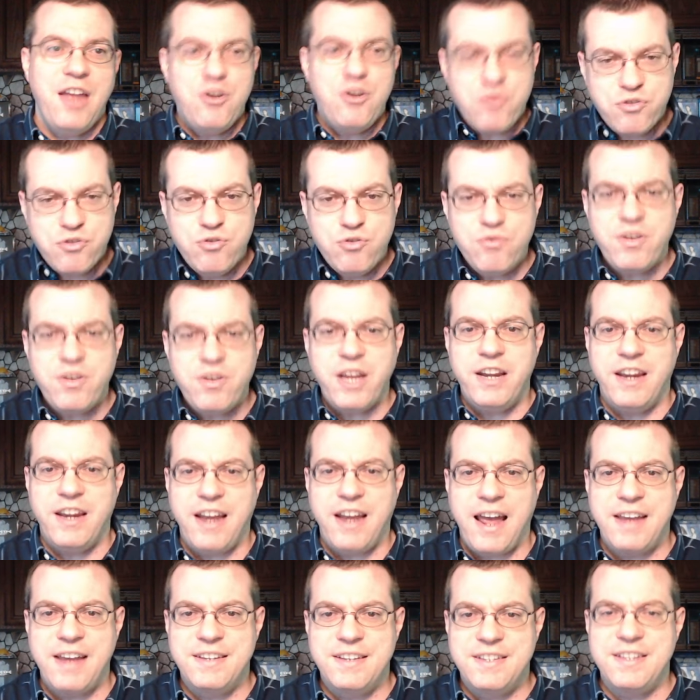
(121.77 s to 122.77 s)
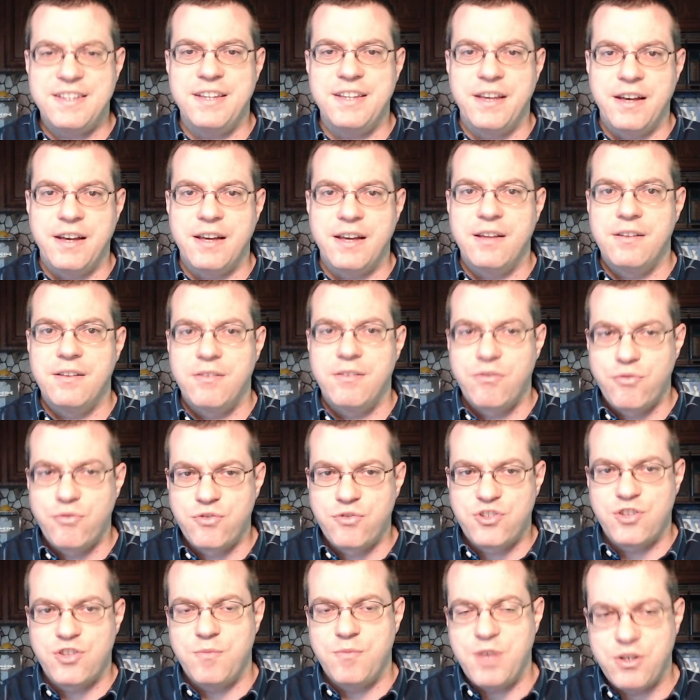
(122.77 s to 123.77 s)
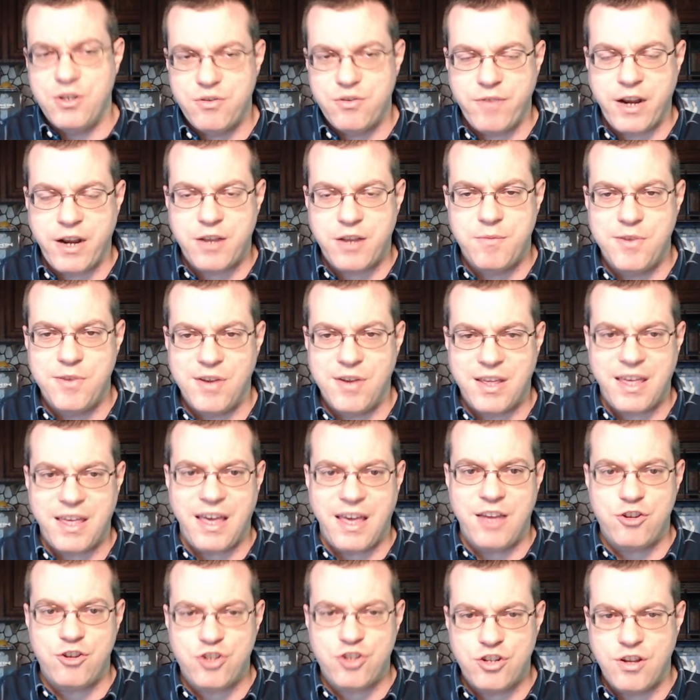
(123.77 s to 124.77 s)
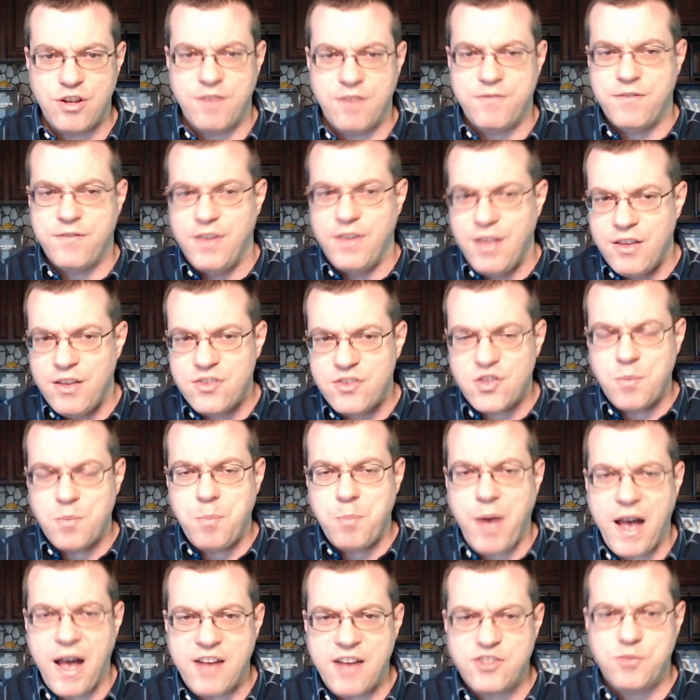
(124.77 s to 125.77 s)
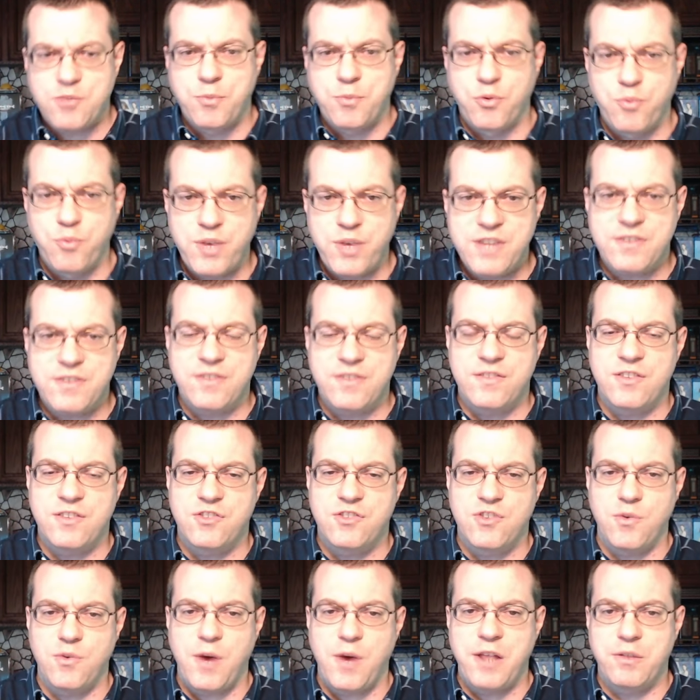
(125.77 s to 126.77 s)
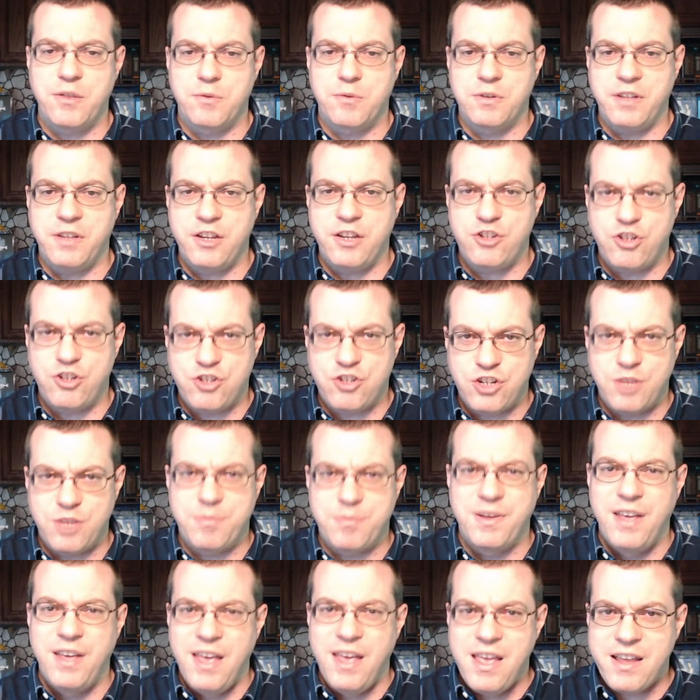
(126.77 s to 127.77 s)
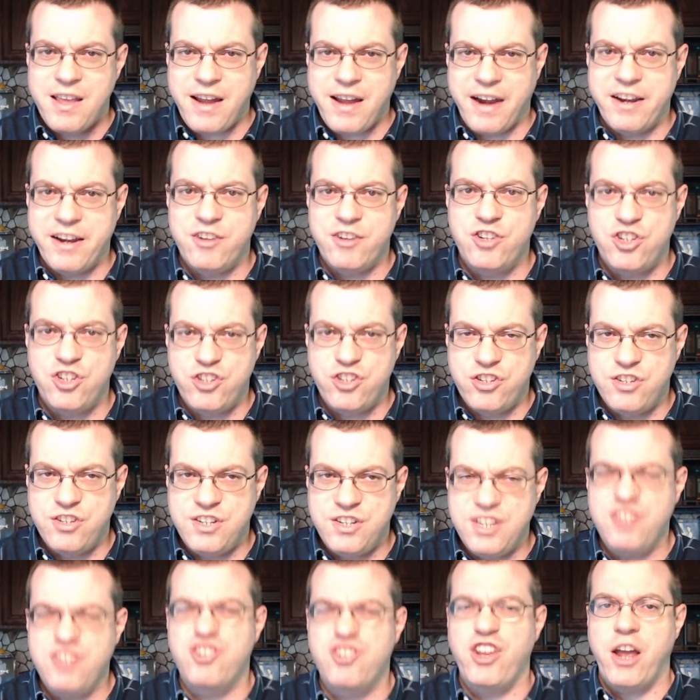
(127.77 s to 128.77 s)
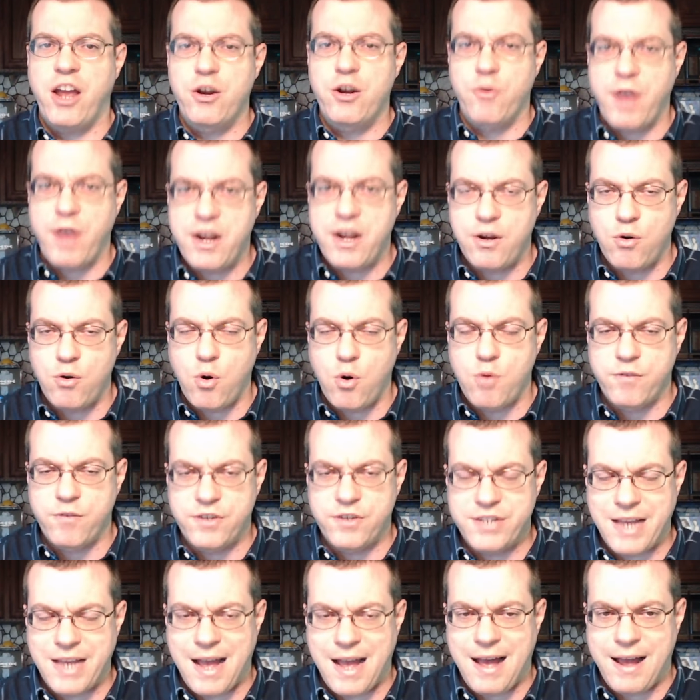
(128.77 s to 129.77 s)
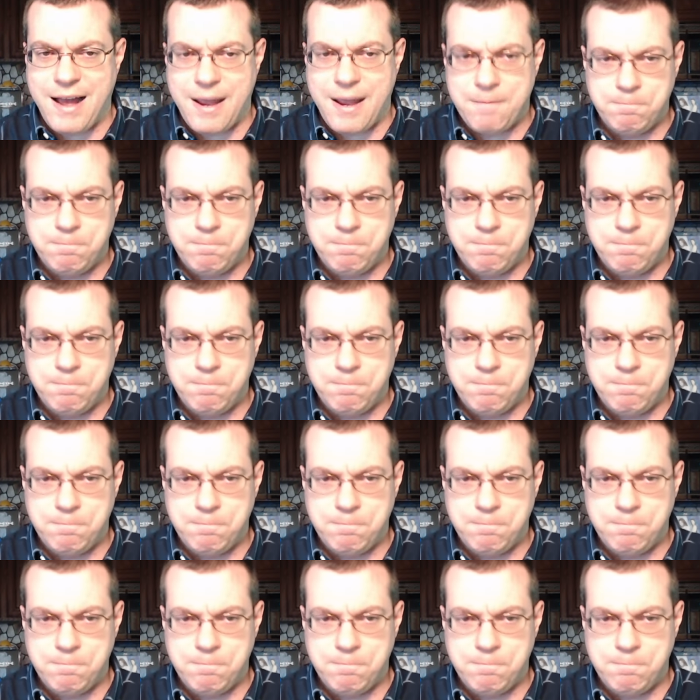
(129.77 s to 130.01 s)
do get an idea through some indirect communication of some possible reasons as to why the relationship kind of degenerated over time.